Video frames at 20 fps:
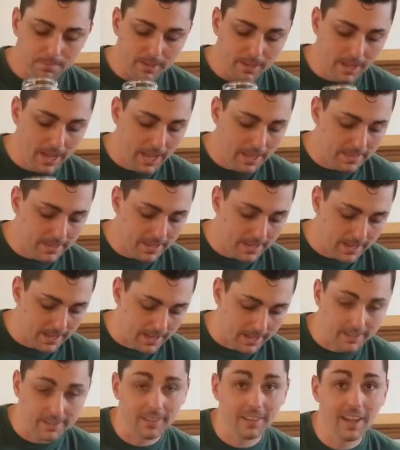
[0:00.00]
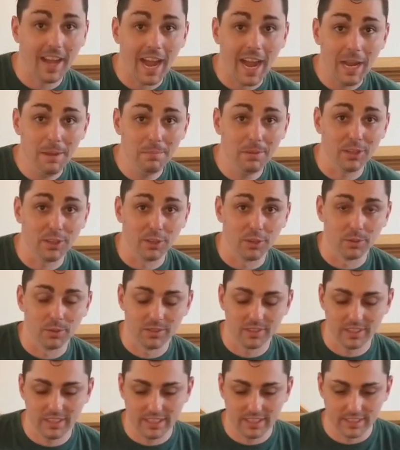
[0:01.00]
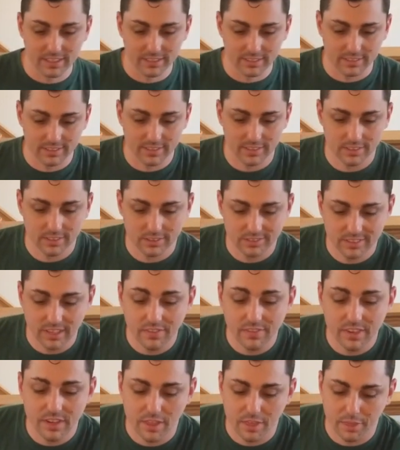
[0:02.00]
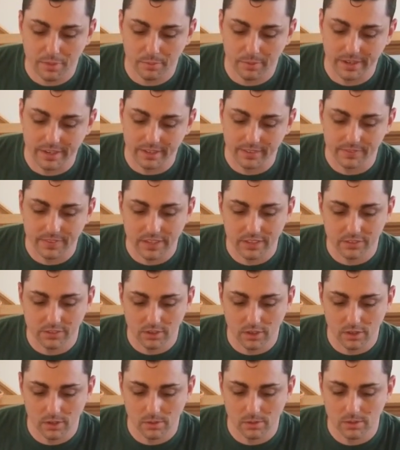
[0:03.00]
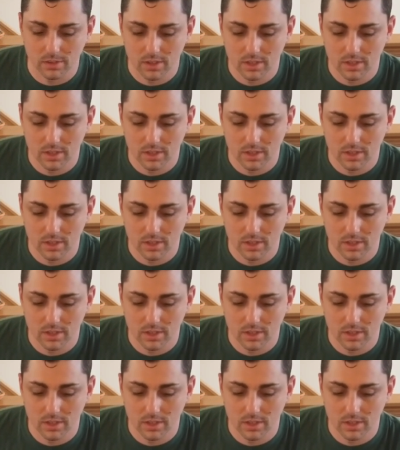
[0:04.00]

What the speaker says: And the IBU is 73. And so